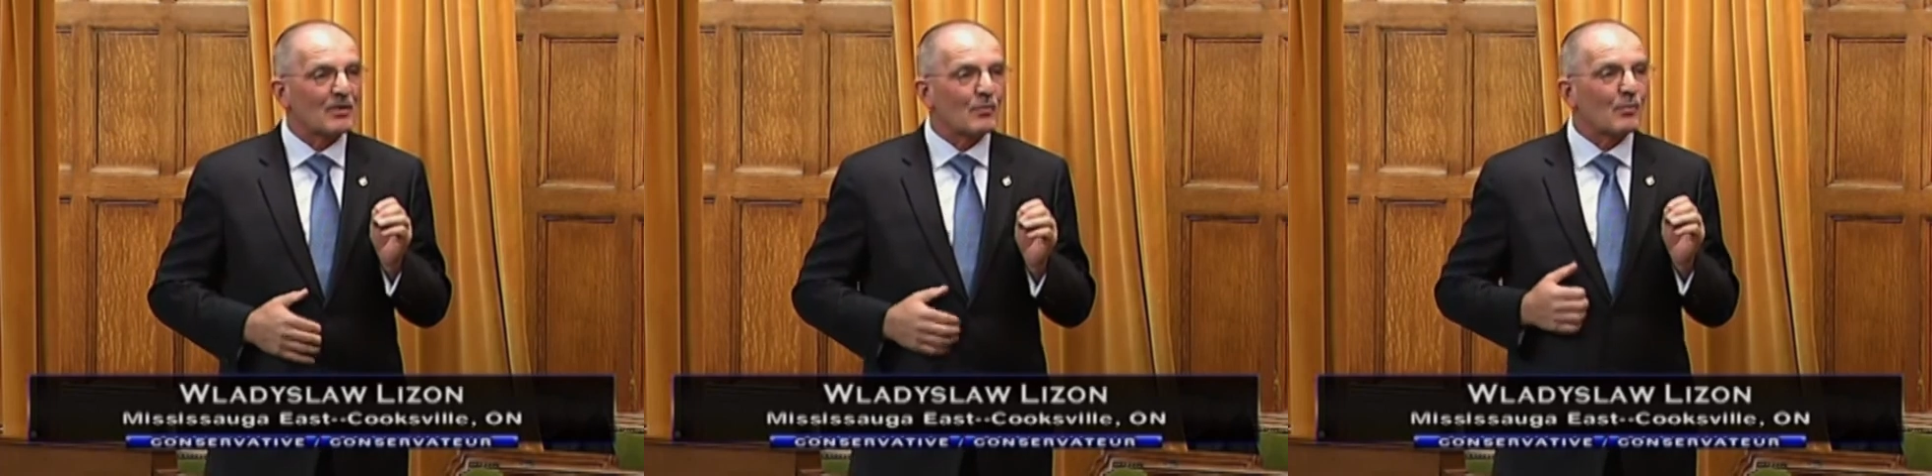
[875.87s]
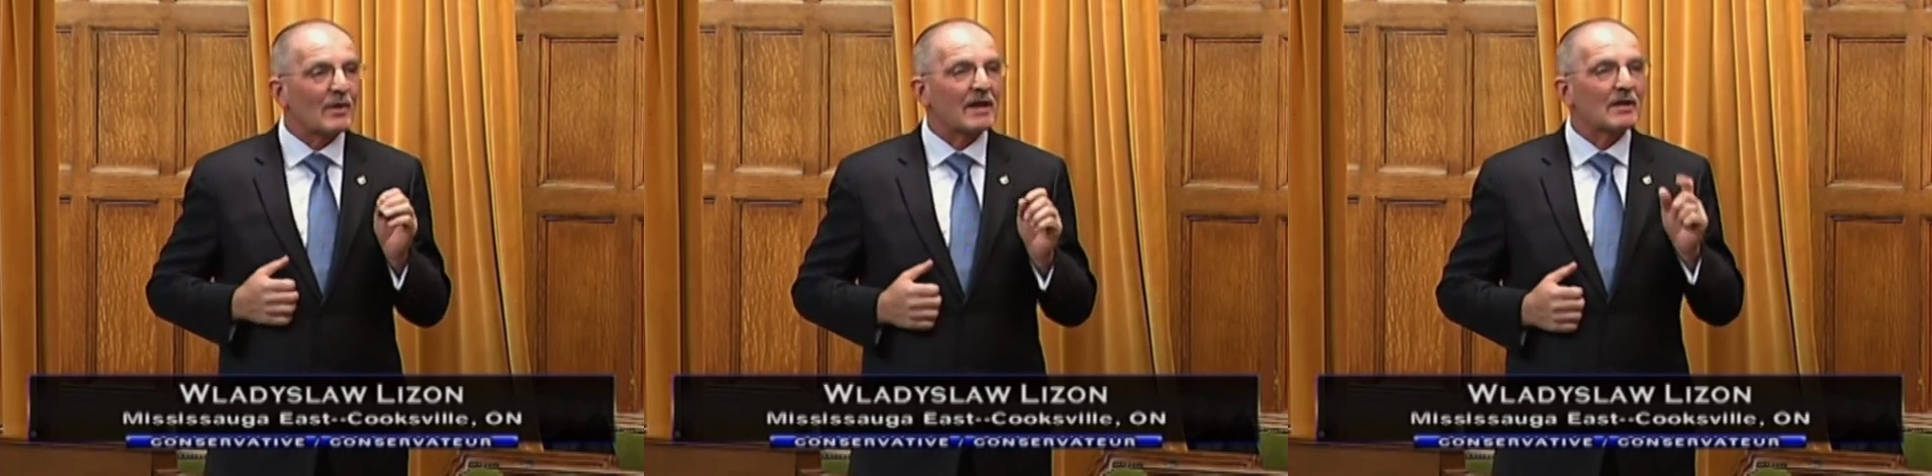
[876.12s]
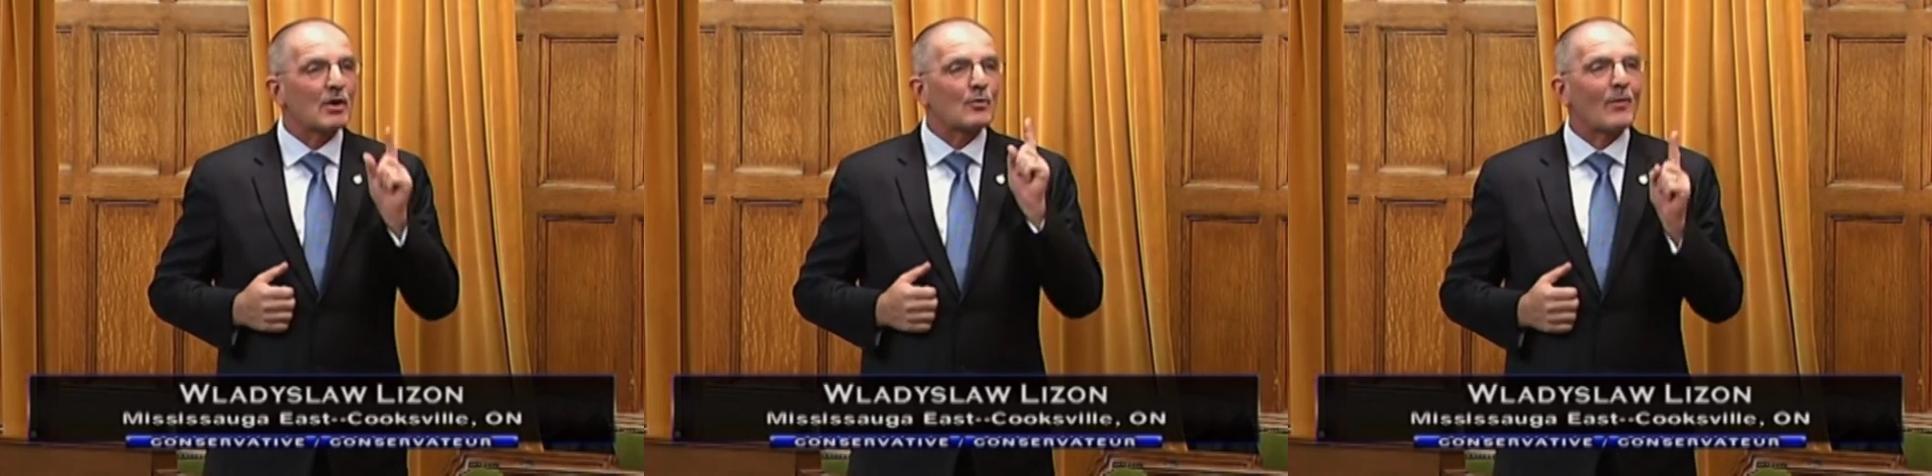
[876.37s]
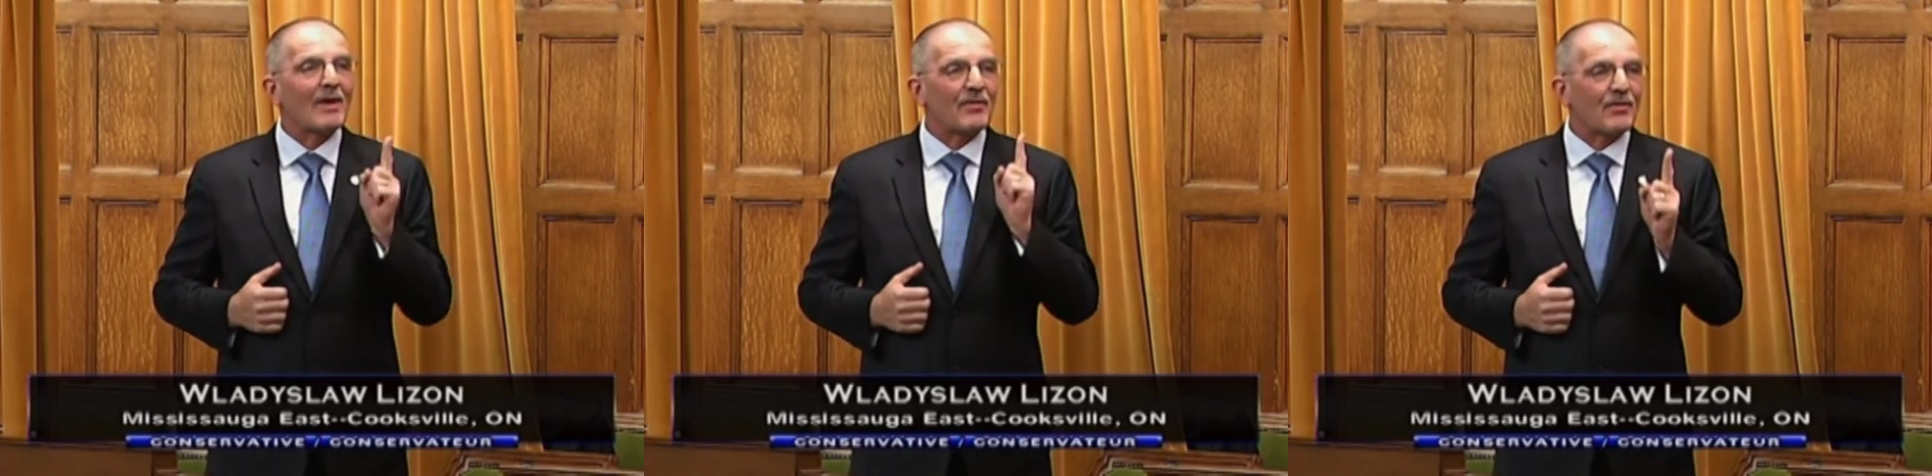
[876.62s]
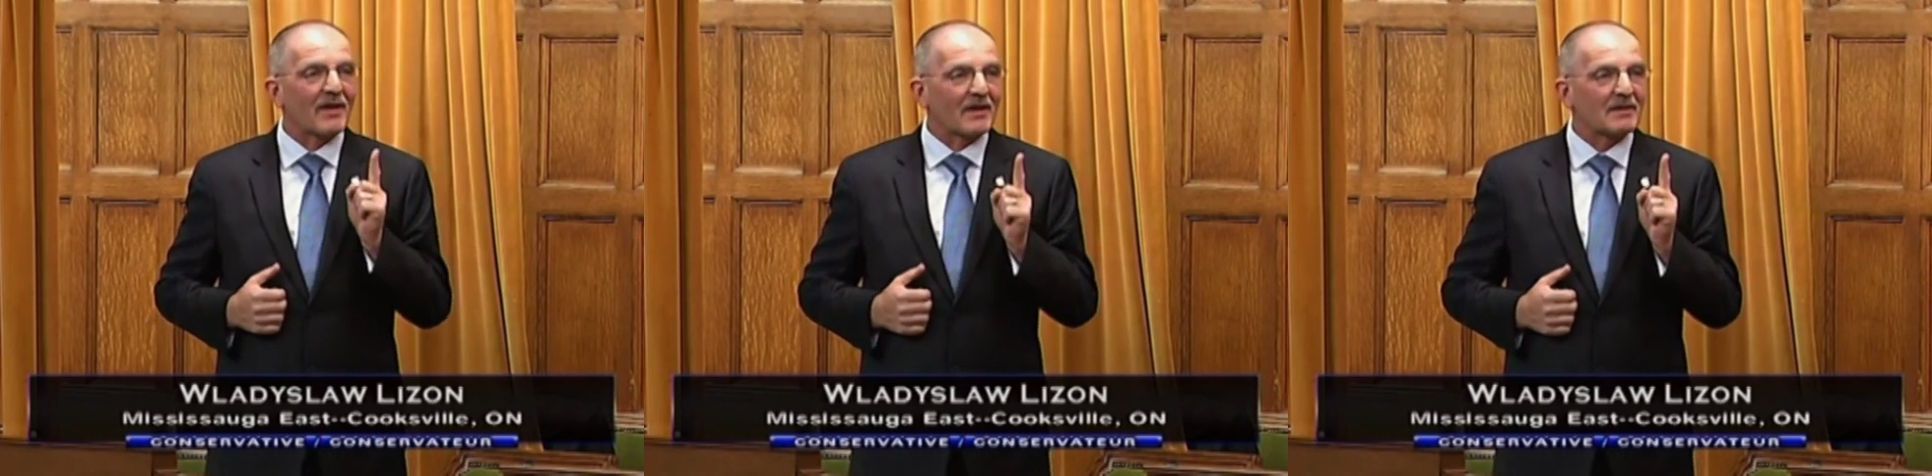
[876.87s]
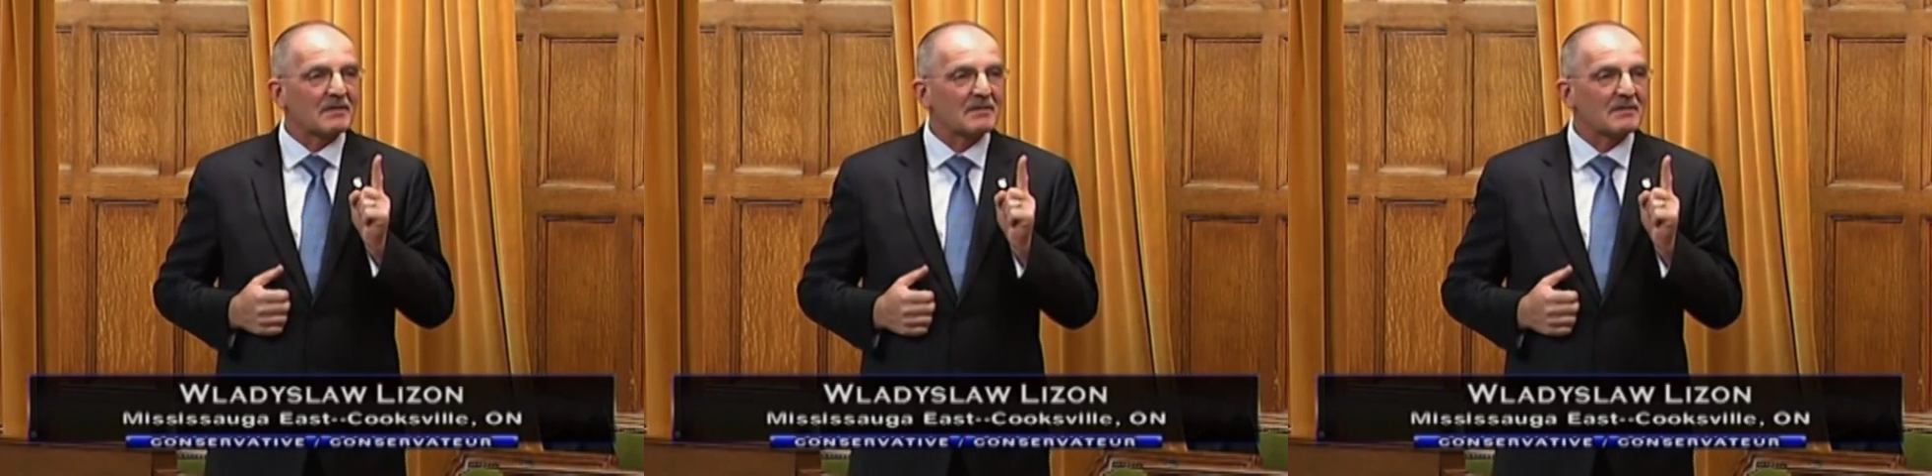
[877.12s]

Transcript: we can learn one thing,